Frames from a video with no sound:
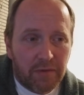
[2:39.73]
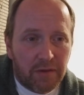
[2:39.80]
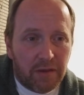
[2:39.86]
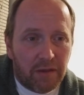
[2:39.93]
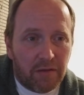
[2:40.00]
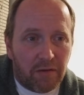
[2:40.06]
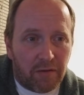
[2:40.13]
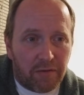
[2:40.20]

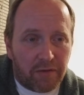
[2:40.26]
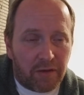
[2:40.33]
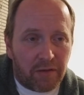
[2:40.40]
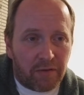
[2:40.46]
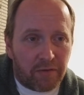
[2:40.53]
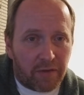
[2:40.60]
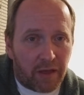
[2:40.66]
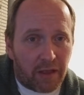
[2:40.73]
guitar
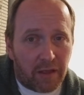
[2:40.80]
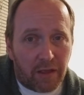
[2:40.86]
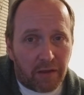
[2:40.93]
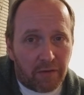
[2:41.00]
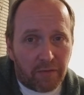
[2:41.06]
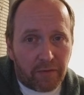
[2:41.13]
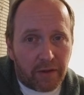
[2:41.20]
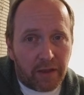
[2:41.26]
centers had a lot
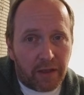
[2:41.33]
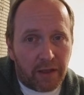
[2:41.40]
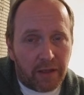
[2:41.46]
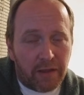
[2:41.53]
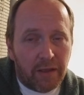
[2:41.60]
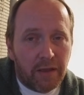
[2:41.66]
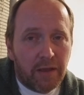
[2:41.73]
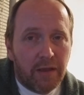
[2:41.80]
of
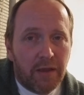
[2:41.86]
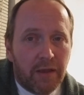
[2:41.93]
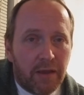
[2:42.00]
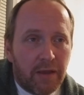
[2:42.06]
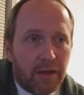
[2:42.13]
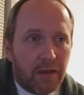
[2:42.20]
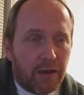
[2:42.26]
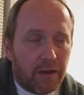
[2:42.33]
overhead.
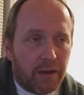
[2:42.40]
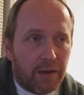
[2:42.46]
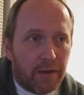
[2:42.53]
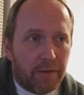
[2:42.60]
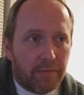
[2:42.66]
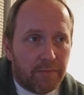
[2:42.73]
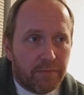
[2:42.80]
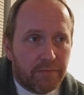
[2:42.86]

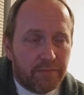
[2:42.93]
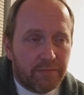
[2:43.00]
Um,